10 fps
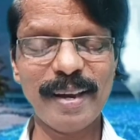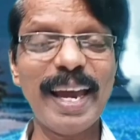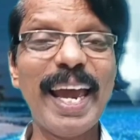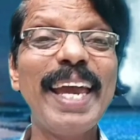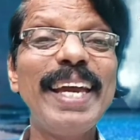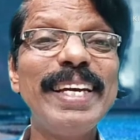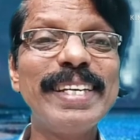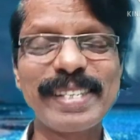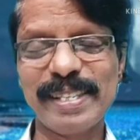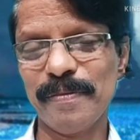
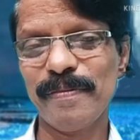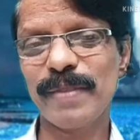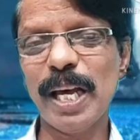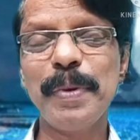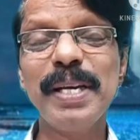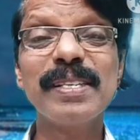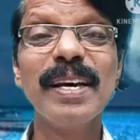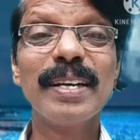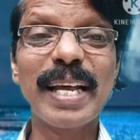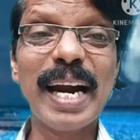ease. That means
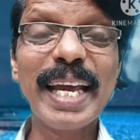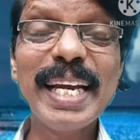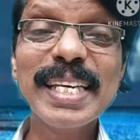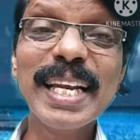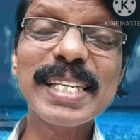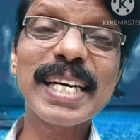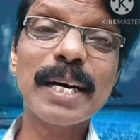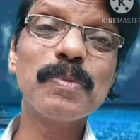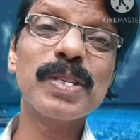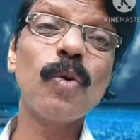that uneasiness
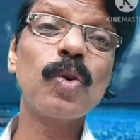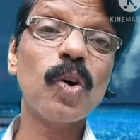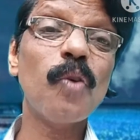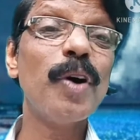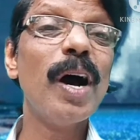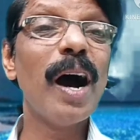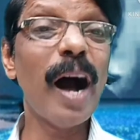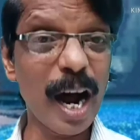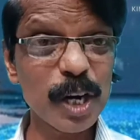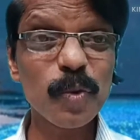comes out of
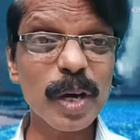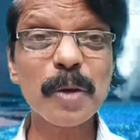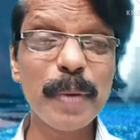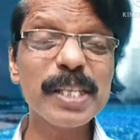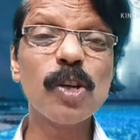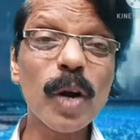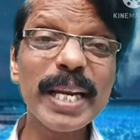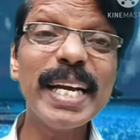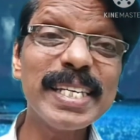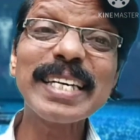hard work, means not an
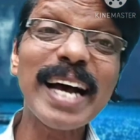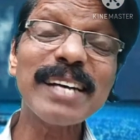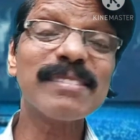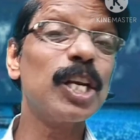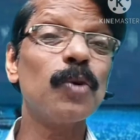easy task it